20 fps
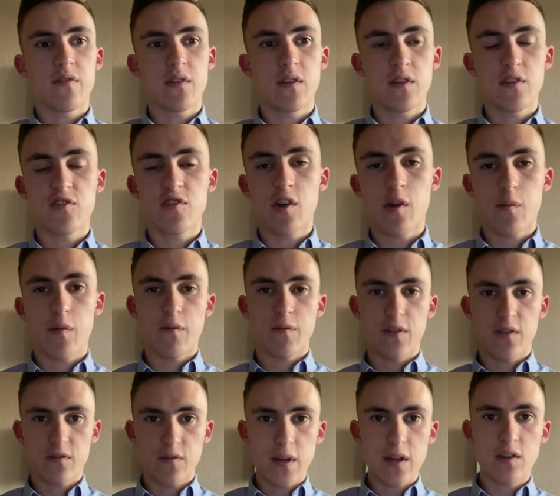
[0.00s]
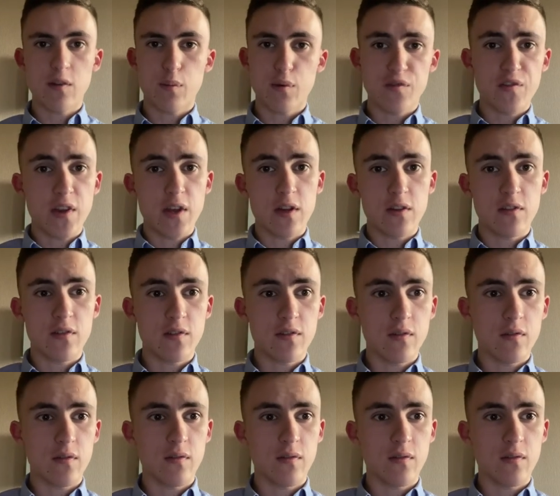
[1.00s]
in the top of the 20%